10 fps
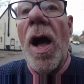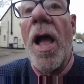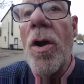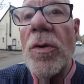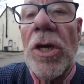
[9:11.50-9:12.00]
I
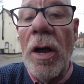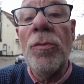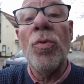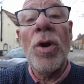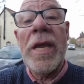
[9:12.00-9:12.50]

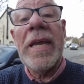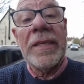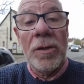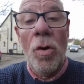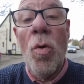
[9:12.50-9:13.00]
read
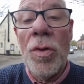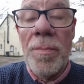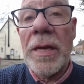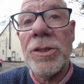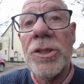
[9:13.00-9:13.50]
all the
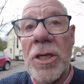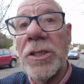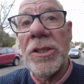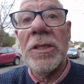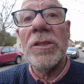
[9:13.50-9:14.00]

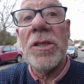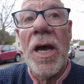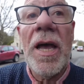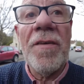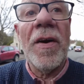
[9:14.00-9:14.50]
messages, and
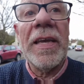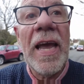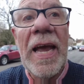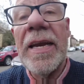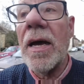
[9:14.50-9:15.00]
if I
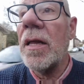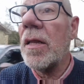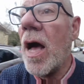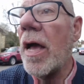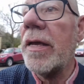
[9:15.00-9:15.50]
can,
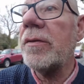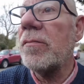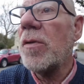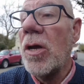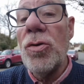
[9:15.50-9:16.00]

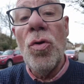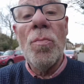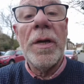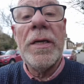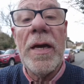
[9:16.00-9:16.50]
I
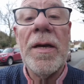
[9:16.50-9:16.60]
normally